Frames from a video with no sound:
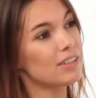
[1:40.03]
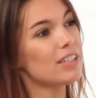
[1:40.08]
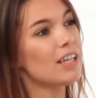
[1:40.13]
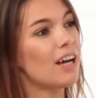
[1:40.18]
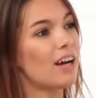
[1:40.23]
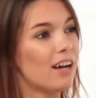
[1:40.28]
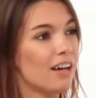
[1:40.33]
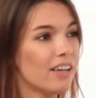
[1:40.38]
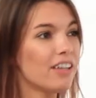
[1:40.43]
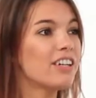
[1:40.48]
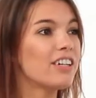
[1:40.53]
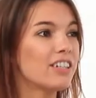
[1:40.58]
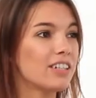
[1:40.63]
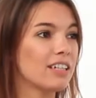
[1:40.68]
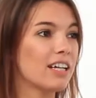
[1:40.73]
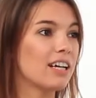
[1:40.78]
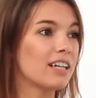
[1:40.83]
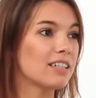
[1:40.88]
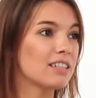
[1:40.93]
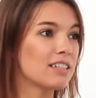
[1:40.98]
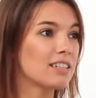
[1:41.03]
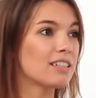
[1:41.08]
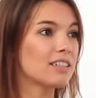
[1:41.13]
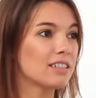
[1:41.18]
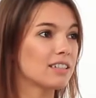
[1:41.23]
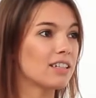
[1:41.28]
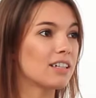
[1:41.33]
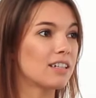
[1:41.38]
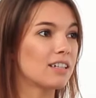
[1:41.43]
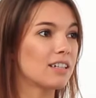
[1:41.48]
Yeah, I hear that.
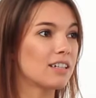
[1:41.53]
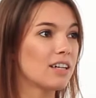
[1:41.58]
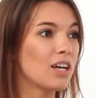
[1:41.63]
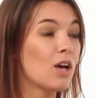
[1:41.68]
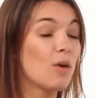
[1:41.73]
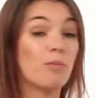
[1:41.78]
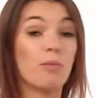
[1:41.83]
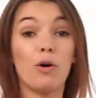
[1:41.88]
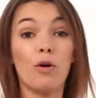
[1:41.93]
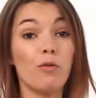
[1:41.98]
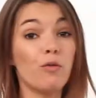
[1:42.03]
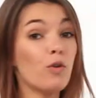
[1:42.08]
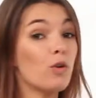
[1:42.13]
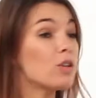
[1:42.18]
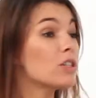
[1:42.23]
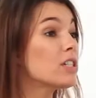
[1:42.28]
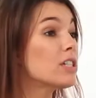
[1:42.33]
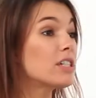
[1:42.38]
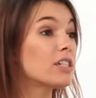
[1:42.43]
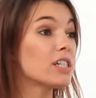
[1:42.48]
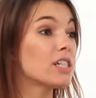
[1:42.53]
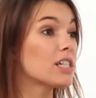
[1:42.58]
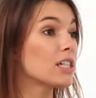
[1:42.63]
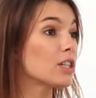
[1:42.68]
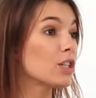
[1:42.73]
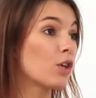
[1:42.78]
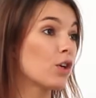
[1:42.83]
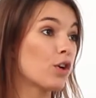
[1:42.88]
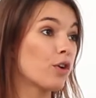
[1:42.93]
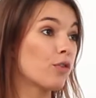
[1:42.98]
Yeah, but of course there is a
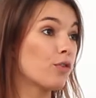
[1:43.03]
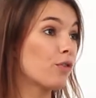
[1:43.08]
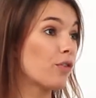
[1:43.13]
lot of